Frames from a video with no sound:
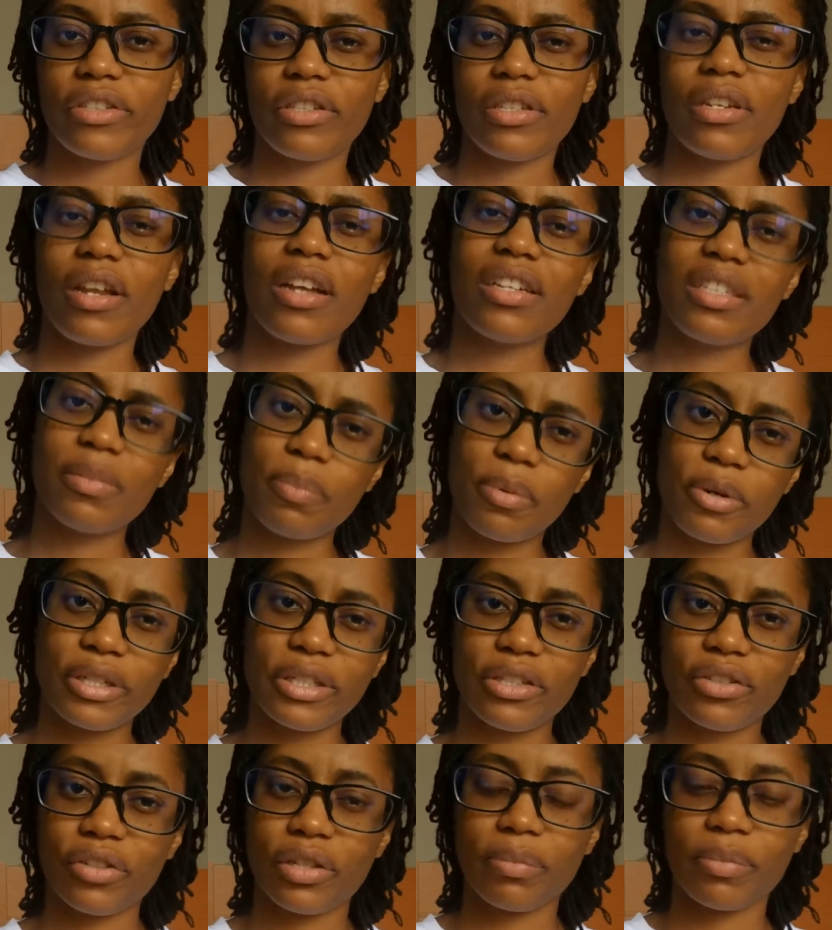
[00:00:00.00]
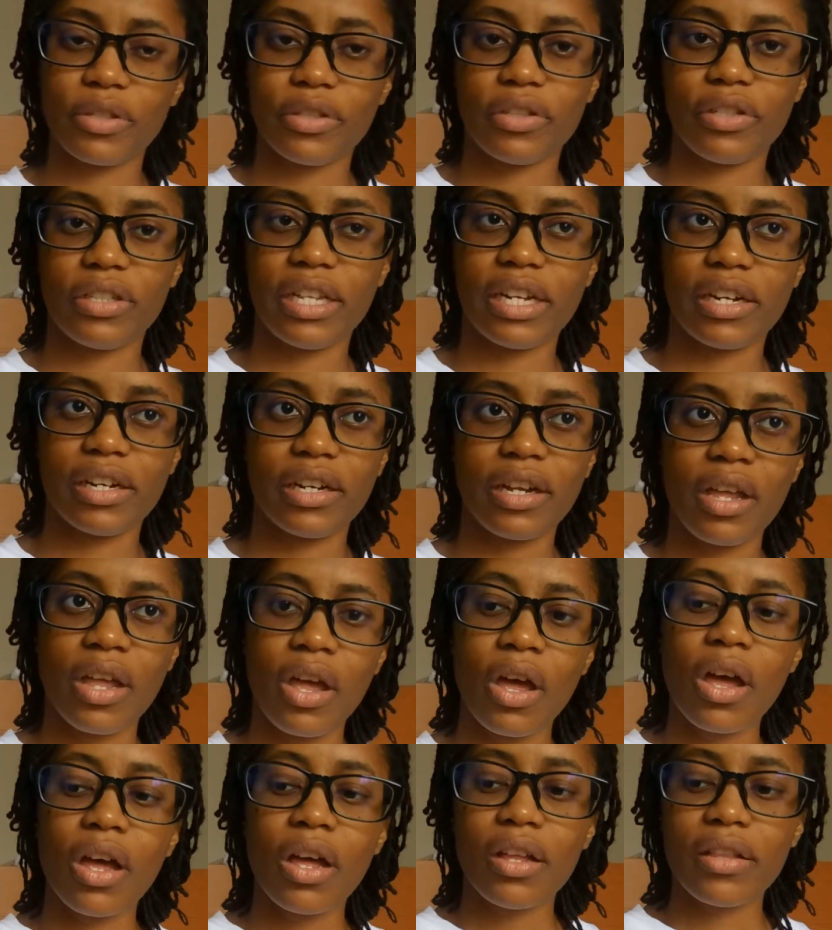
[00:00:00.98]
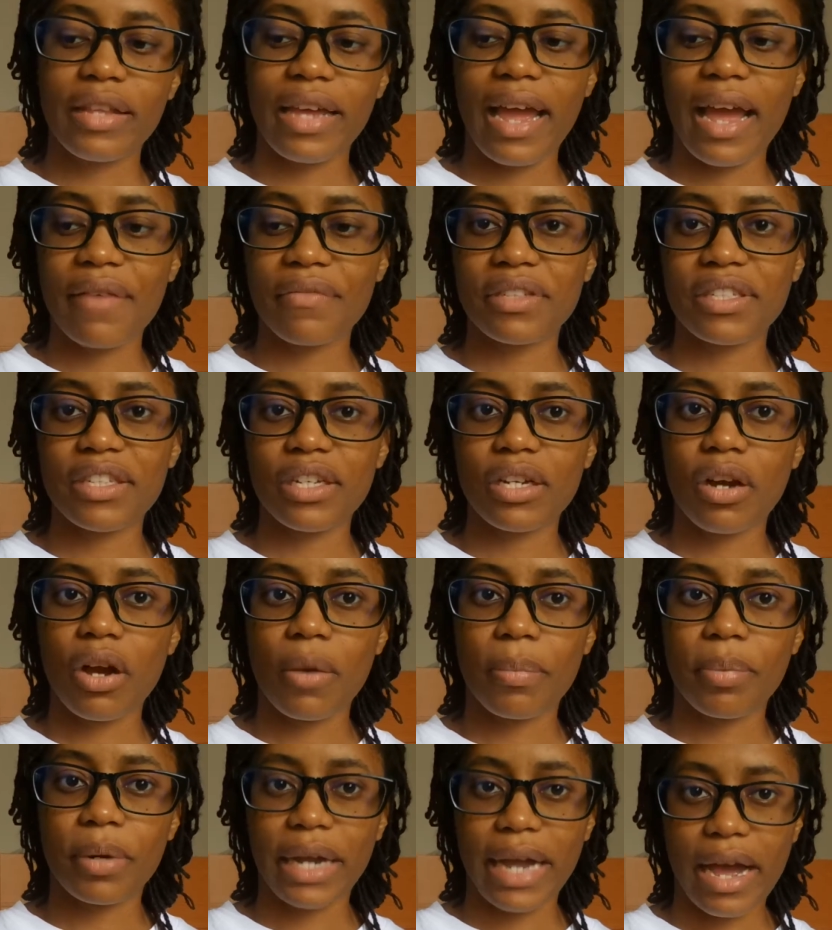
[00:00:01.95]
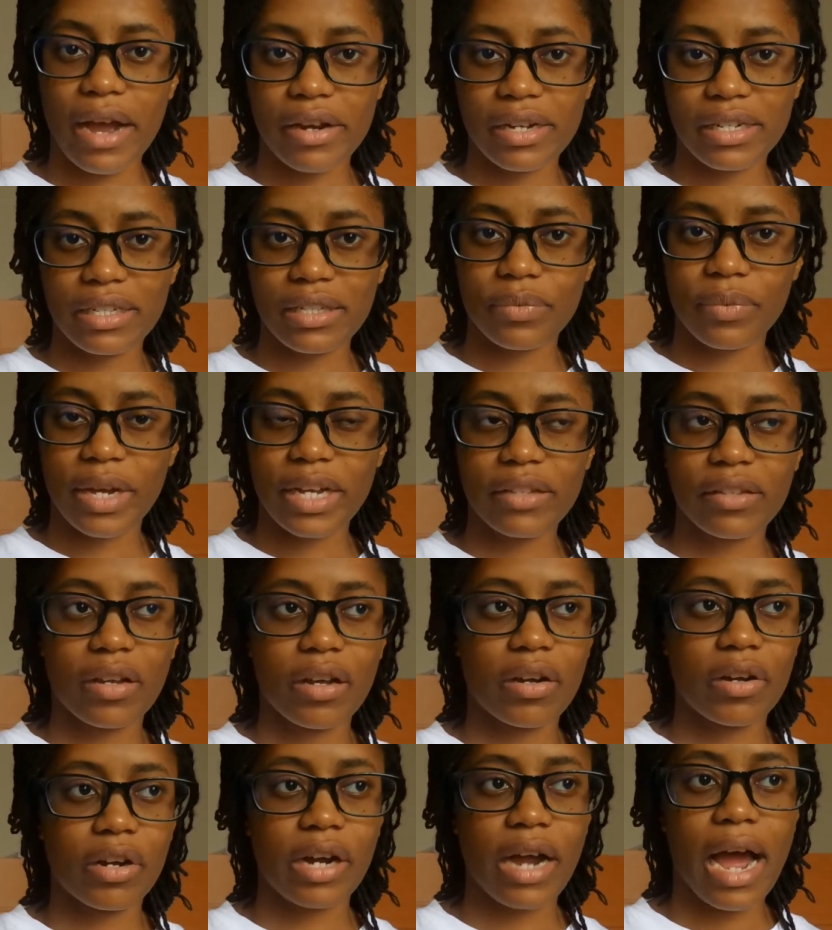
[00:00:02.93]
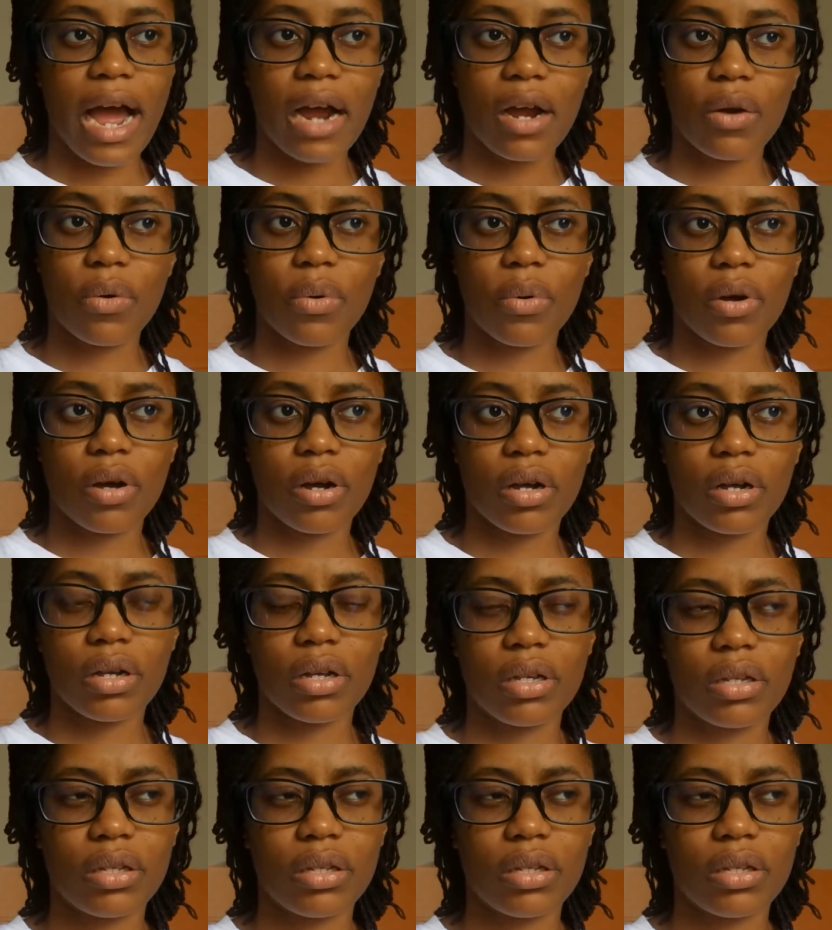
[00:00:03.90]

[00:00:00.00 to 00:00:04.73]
not sports drink, but they have this thing called Pocari Sweat or Aqua